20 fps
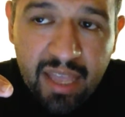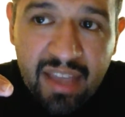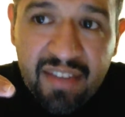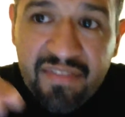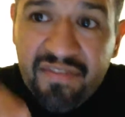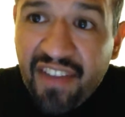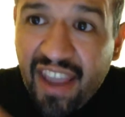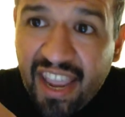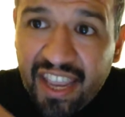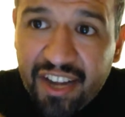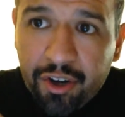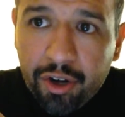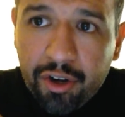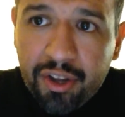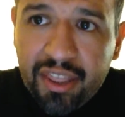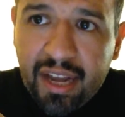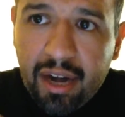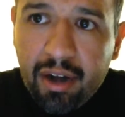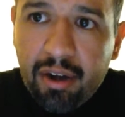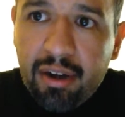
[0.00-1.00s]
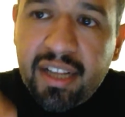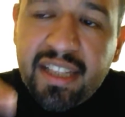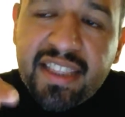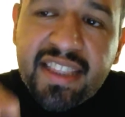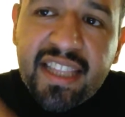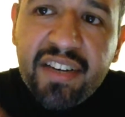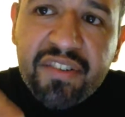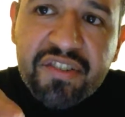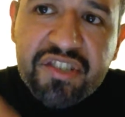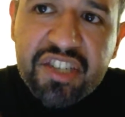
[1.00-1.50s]
Vader there
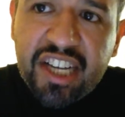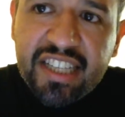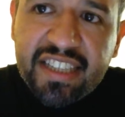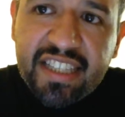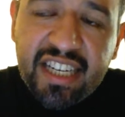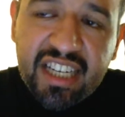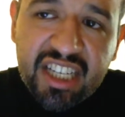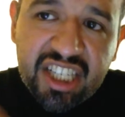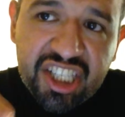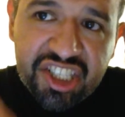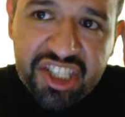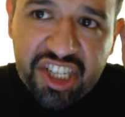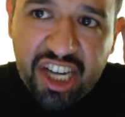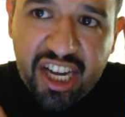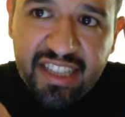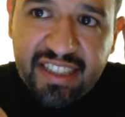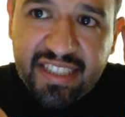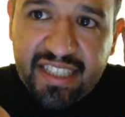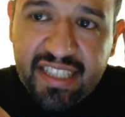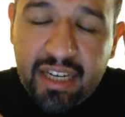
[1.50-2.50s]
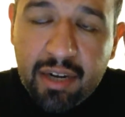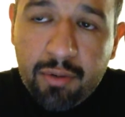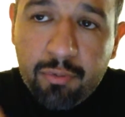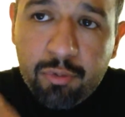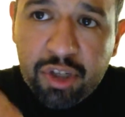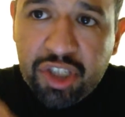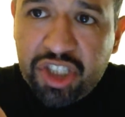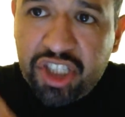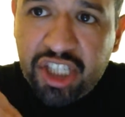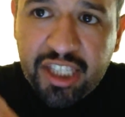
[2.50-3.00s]
instead of John Cena, because John Cena
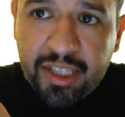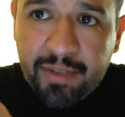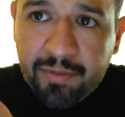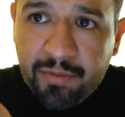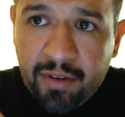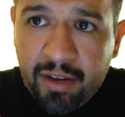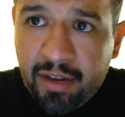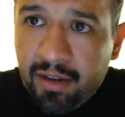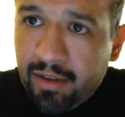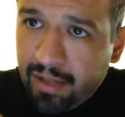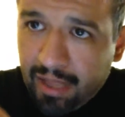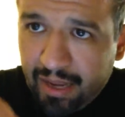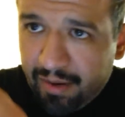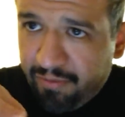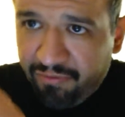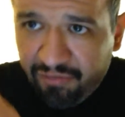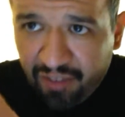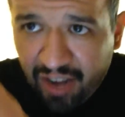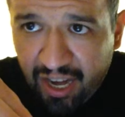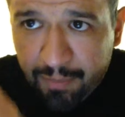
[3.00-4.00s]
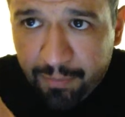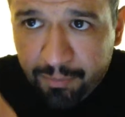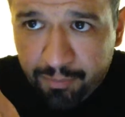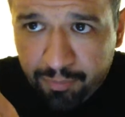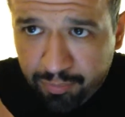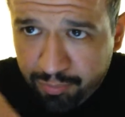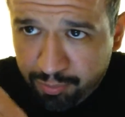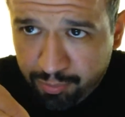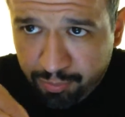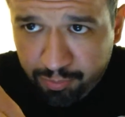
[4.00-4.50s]
would just fake
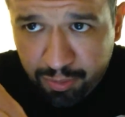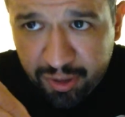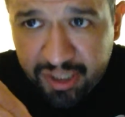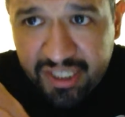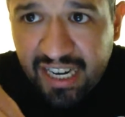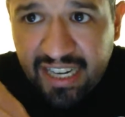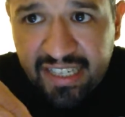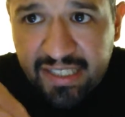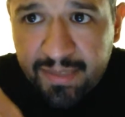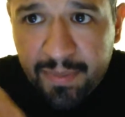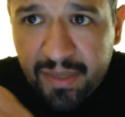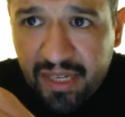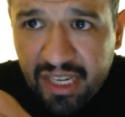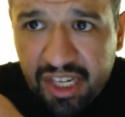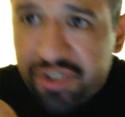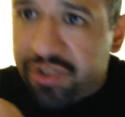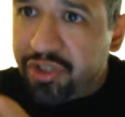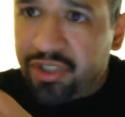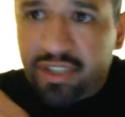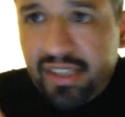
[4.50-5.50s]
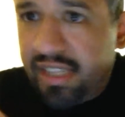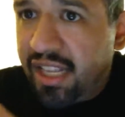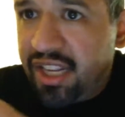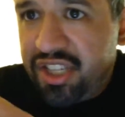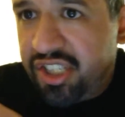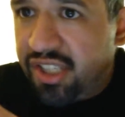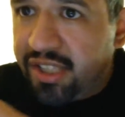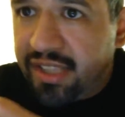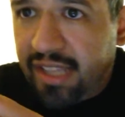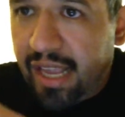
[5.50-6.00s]
pretend to be injured and then
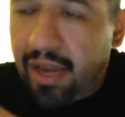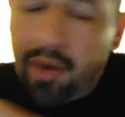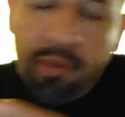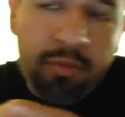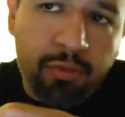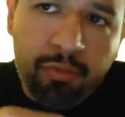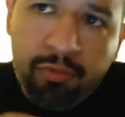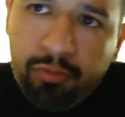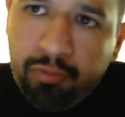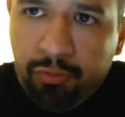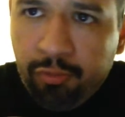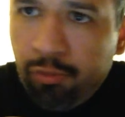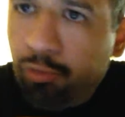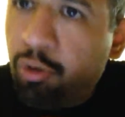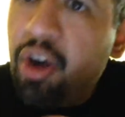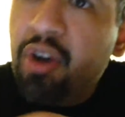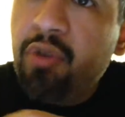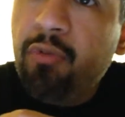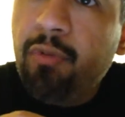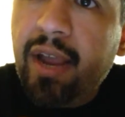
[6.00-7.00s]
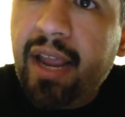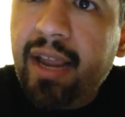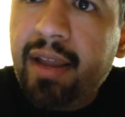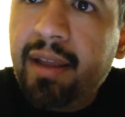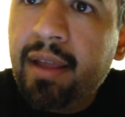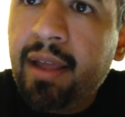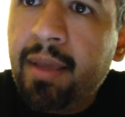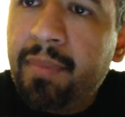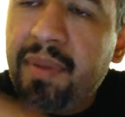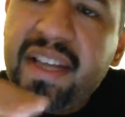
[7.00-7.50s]
just run away,
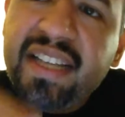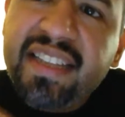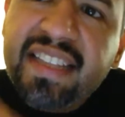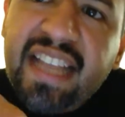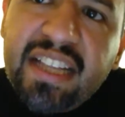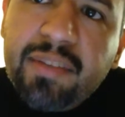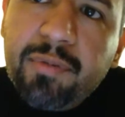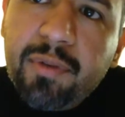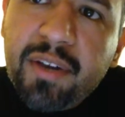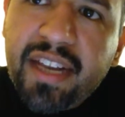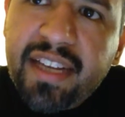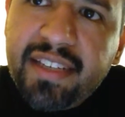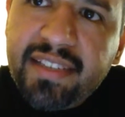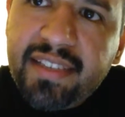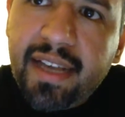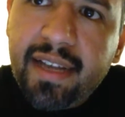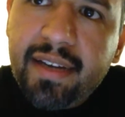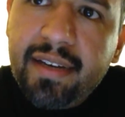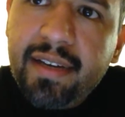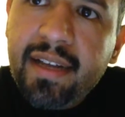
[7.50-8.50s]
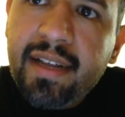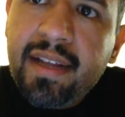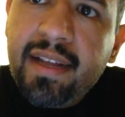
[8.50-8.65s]
because that's what he did